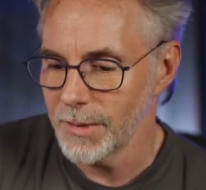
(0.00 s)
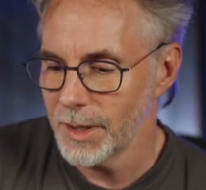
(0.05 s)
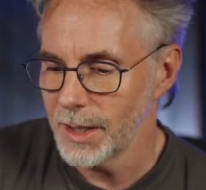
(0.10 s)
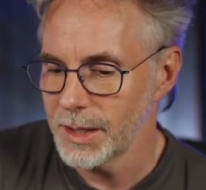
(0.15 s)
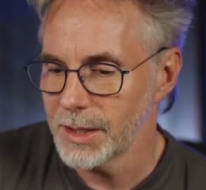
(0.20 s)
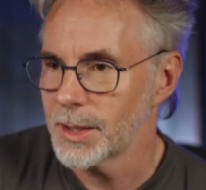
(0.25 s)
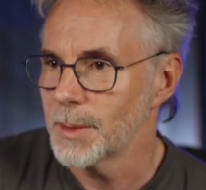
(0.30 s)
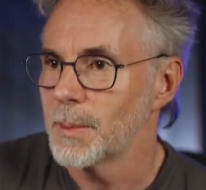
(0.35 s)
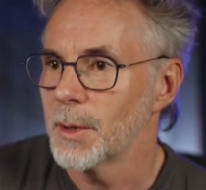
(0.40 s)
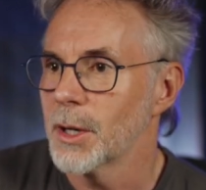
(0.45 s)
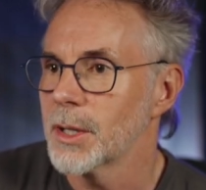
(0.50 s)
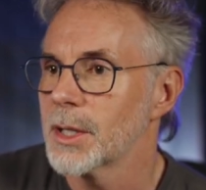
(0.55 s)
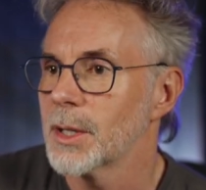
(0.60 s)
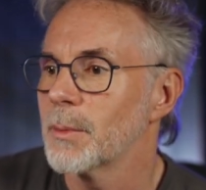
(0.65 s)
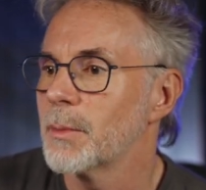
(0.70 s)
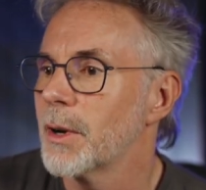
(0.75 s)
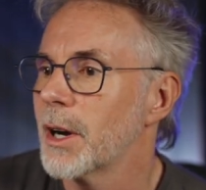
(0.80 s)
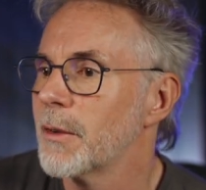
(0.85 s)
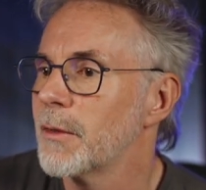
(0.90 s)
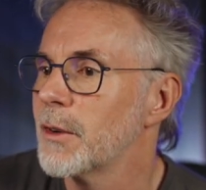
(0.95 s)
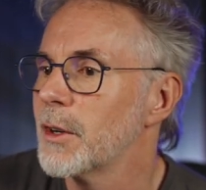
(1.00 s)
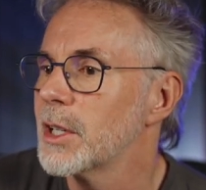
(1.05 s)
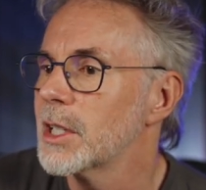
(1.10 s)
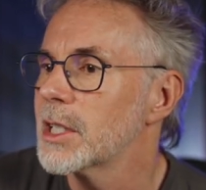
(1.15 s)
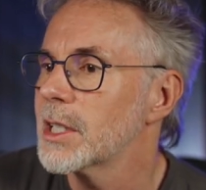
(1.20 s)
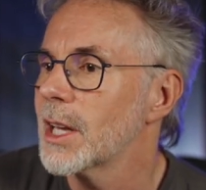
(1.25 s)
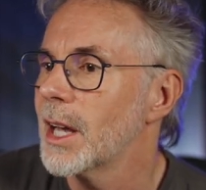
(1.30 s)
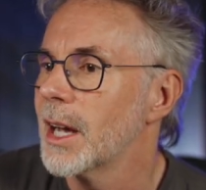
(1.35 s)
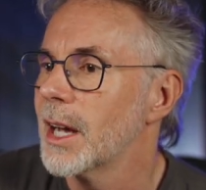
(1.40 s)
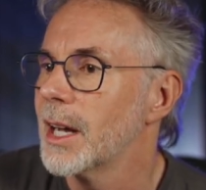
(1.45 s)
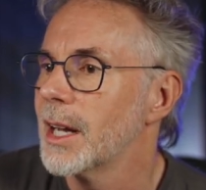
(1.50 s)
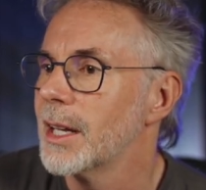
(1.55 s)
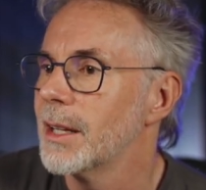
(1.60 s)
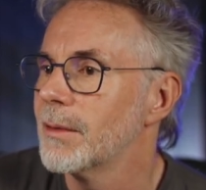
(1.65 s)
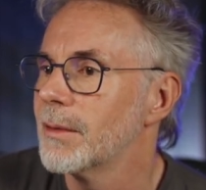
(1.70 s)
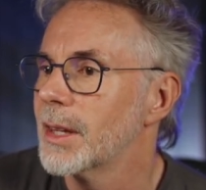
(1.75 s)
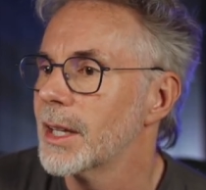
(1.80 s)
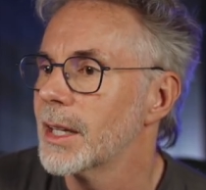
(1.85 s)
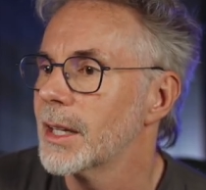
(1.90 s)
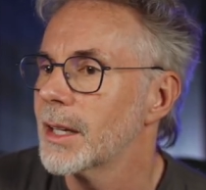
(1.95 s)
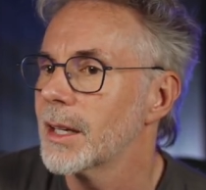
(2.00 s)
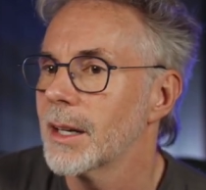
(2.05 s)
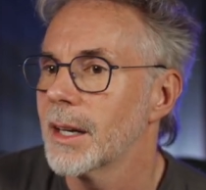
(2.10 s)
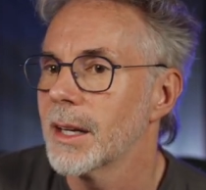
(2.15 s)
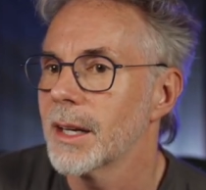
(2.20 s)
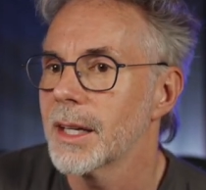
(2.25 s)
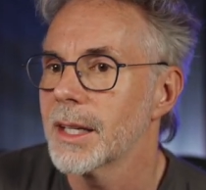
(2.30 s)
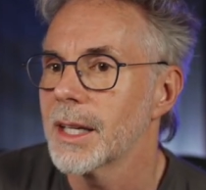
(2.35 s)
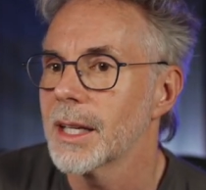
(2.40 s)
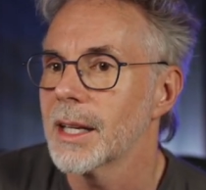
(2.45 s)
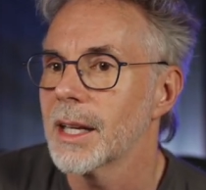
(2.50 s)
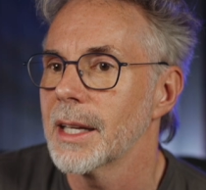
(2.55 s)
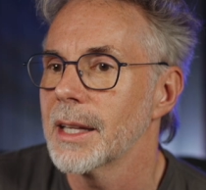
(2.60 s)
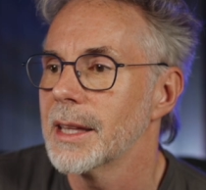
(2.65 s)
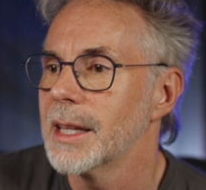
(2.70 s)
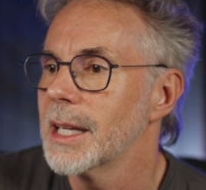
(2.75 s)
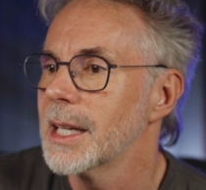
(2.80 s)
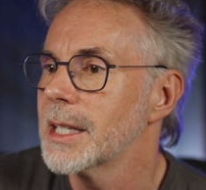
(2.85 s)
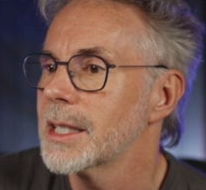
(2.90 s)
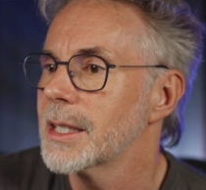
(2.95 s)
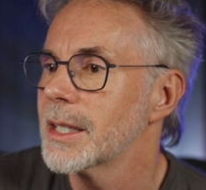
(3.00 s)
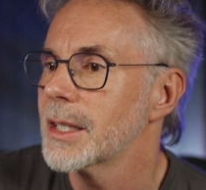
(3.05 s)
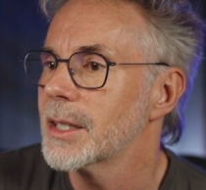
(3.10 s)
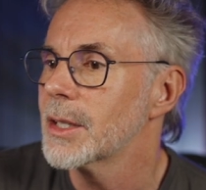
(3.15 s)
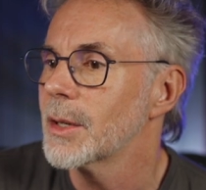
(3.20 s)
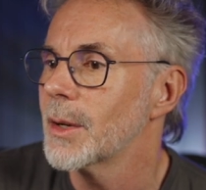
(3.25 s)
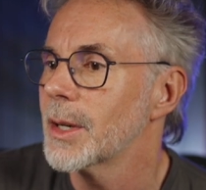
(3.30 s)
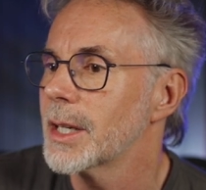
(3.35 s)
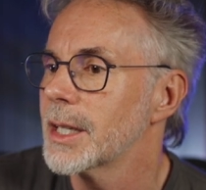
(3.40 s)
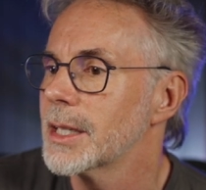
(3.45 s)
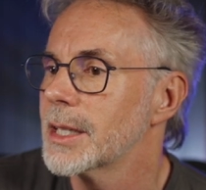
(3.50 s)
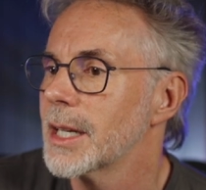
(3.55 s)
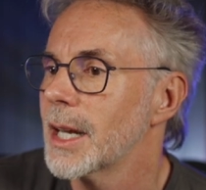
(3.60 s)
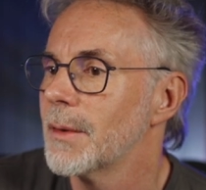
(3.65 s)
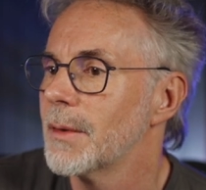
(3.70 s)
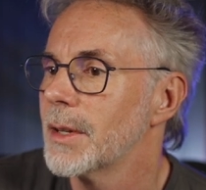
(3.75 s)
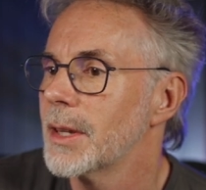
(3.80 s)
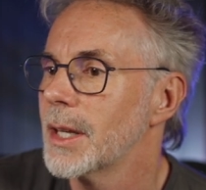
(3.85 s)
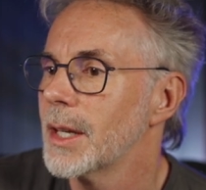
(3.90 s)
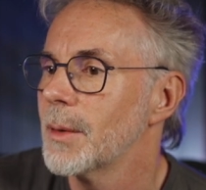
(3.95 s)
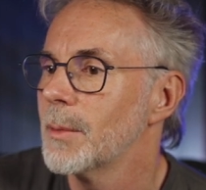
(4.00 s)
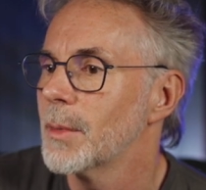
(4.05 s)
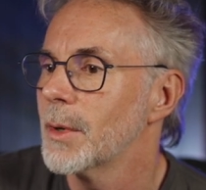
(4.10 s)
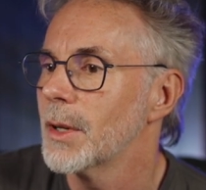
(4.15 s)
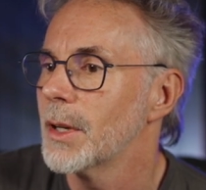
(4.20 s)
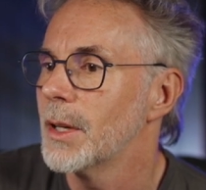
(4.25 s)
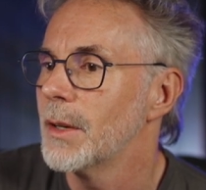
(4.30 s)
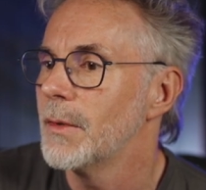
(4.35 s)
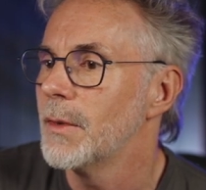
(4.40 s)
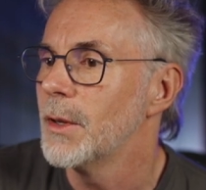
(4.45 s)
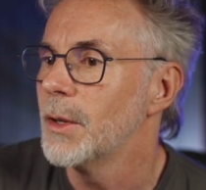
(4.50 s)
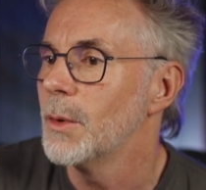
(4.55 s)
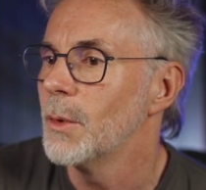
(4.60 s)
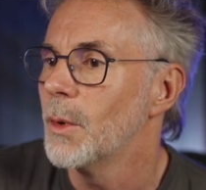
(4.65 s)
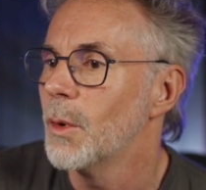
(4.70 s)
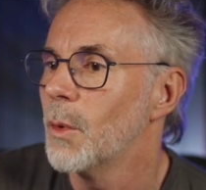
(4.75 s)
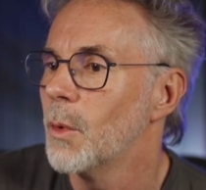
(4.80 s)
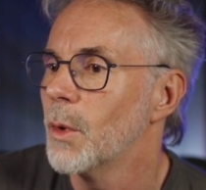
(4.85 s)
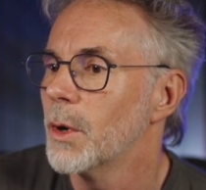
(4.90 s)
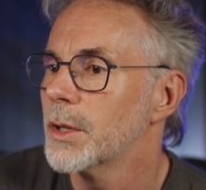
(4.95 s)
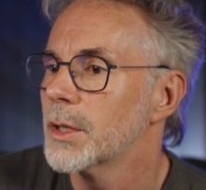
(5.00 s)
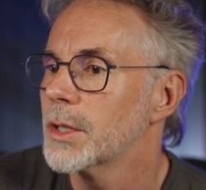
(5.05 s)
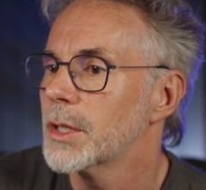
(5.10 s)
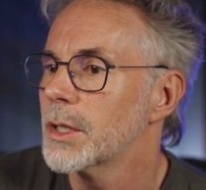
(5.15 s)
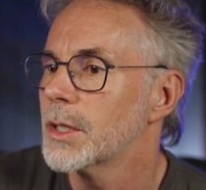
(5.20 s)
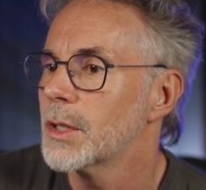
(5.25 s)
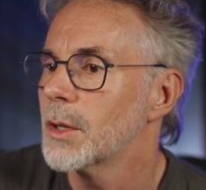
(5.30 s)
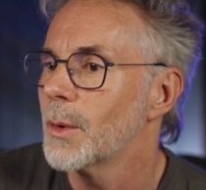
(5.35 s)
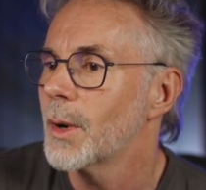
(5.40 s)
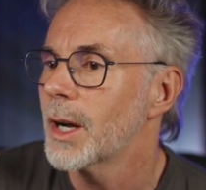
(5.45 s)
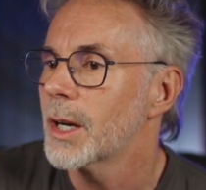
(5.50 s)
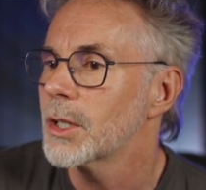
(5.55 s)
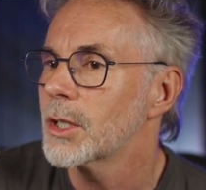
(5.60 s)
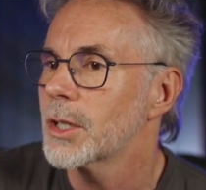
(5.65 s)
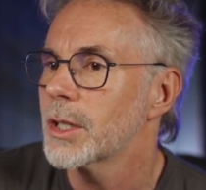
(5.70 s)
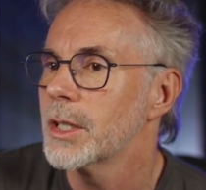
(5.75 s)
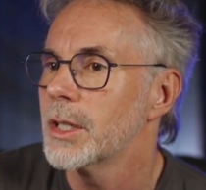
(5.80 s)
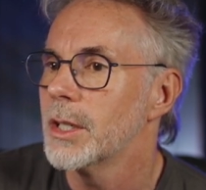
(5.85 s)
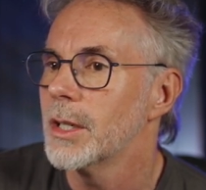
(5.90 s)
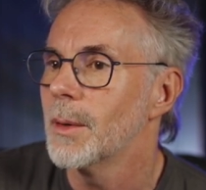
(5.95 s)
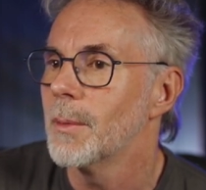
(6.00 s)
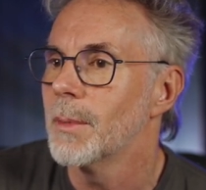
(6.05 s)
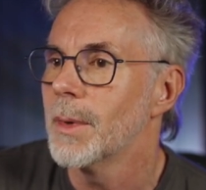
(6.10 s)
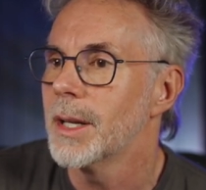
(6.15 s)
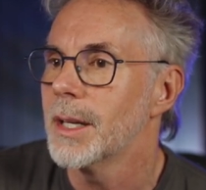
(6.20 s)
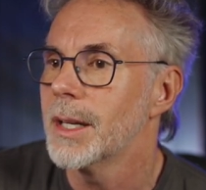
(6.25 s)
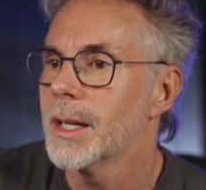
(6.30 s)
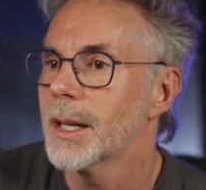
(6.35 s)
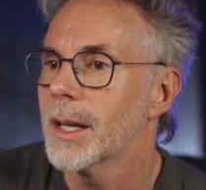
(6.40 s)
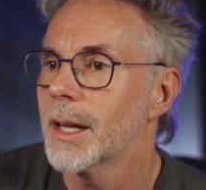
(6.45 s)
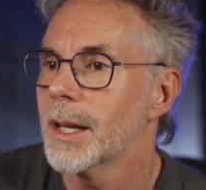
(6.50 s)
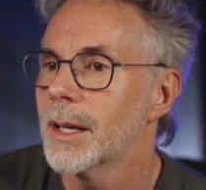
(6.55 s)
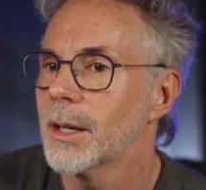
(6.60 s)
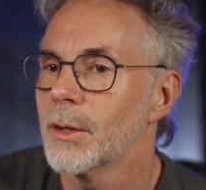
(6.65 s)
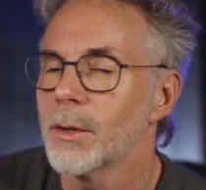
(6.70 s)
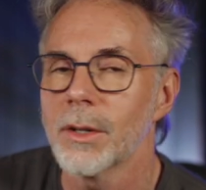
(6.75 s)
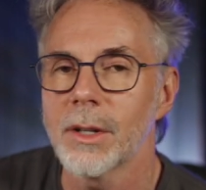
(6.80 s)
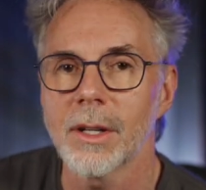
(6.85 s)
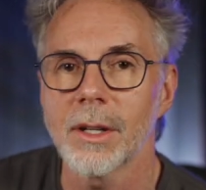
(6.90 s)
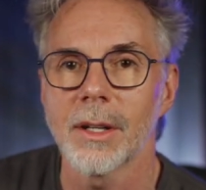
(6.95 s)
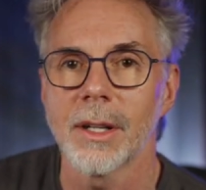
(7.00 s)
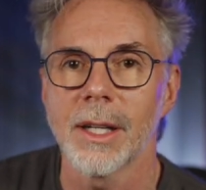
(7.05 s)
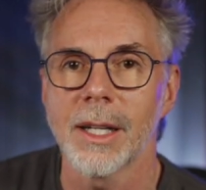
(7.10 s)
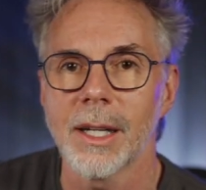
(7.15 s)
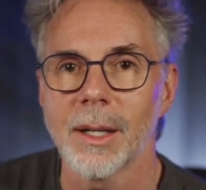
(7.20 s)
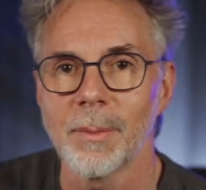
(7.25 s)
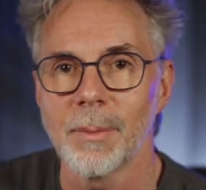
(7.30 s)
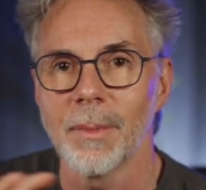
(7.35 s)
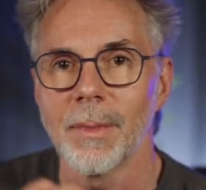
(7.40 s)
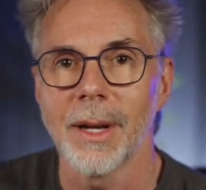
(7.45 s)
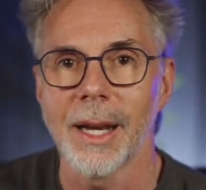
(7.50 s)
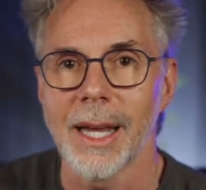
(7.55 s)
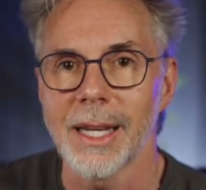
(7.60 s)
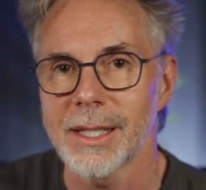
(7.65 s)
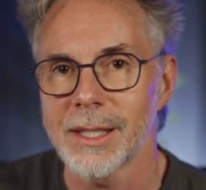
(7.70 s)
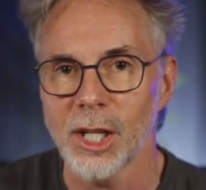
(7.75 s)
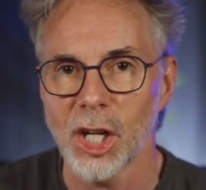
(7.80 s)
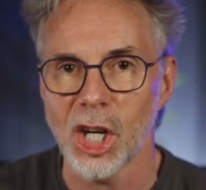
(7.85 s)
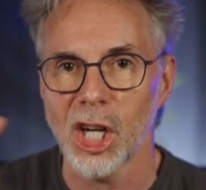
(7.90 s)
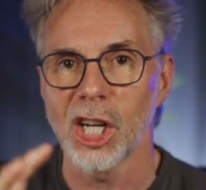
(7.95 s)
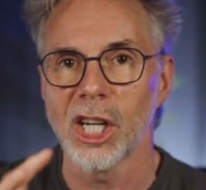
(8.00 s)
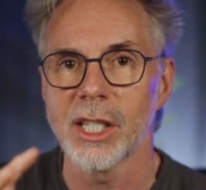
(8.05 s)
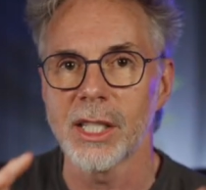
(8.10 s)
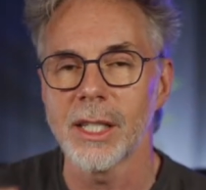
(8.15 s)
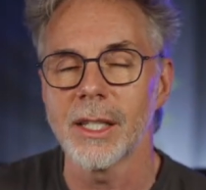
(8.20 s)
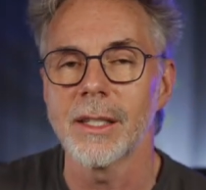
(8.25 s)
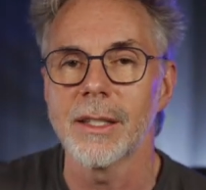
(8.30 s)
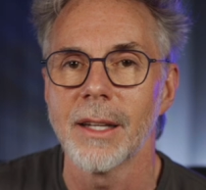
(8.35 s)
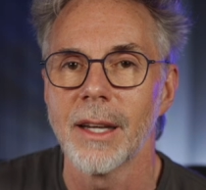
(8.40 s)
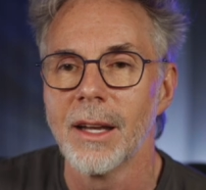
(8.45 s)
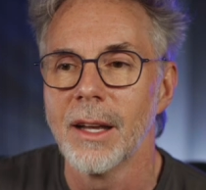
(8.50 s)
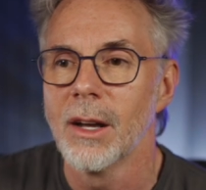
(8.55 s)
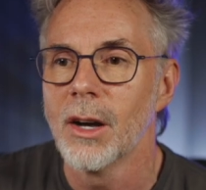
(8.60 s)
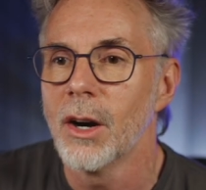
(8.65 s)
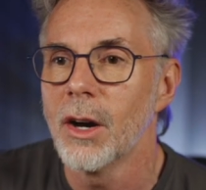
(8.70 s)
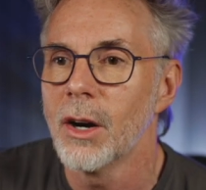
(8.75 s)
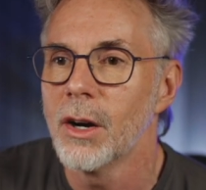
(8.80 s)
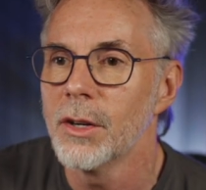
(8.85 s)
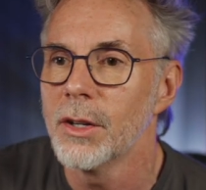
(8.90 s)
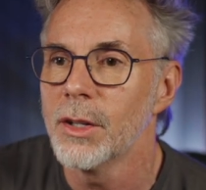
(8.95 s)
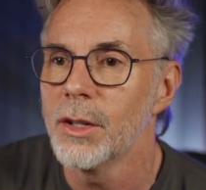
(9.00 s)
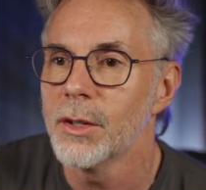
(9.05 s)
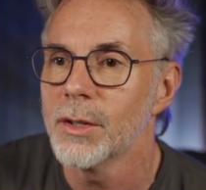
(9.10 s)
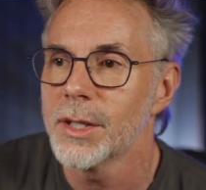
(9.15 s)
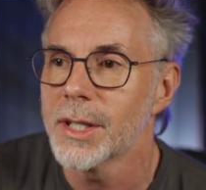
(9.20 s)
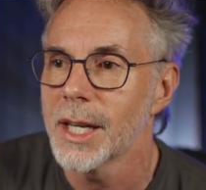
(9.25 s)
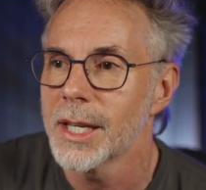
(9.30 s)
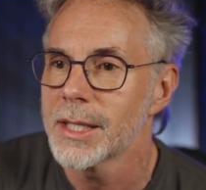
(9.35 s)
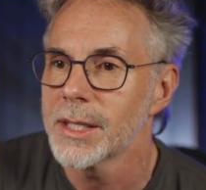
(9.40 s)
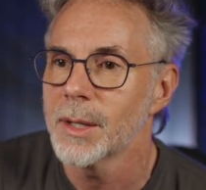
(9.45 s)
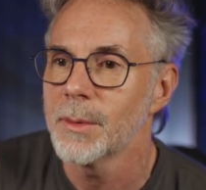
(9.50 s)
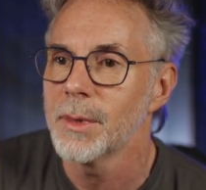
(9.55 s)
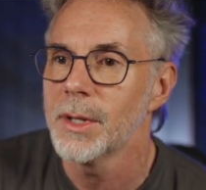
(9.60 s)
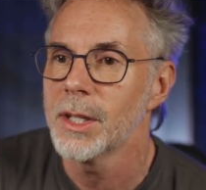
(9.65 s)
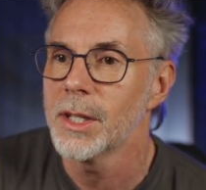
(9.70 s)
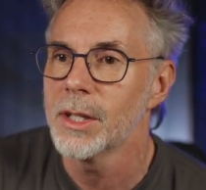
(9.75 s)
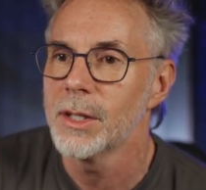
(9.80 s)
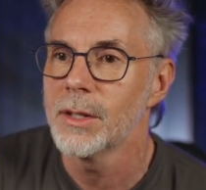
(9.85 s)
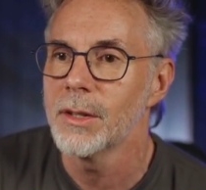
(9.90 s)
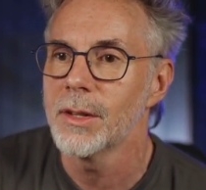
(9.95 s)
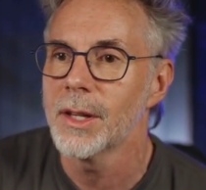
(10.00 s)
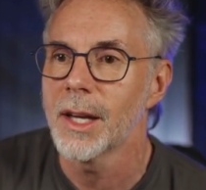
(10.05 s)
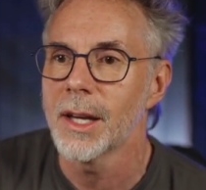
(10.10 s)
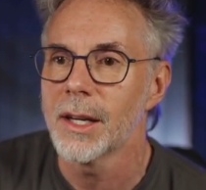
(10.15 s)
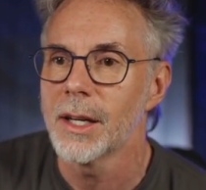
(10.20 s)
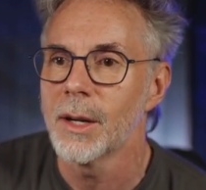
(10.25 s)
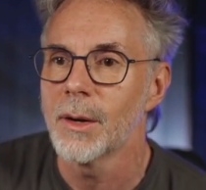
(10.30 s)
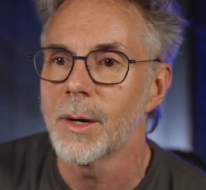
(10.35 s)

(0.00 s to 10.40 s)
It's a personal preference. I think I like it like this so I can see everything. But if you want to actually make it look a little less cluttered on your desktop, then you can do that.